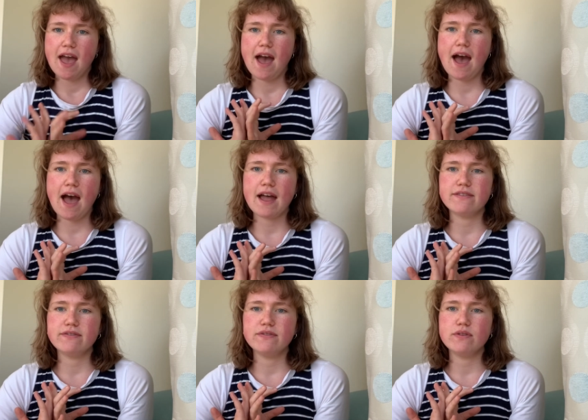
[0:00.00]

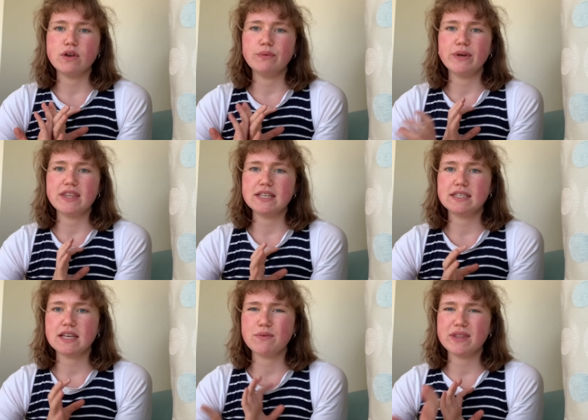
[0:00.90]
and with
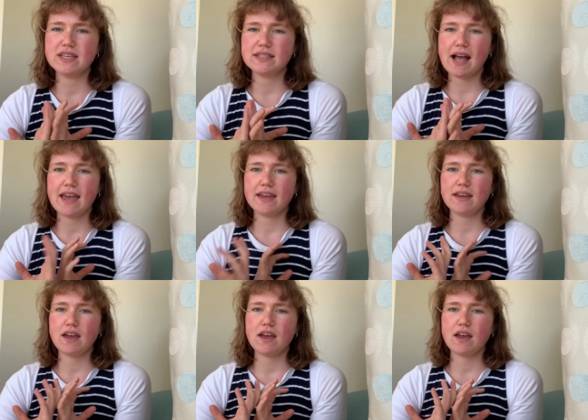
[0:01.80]
this like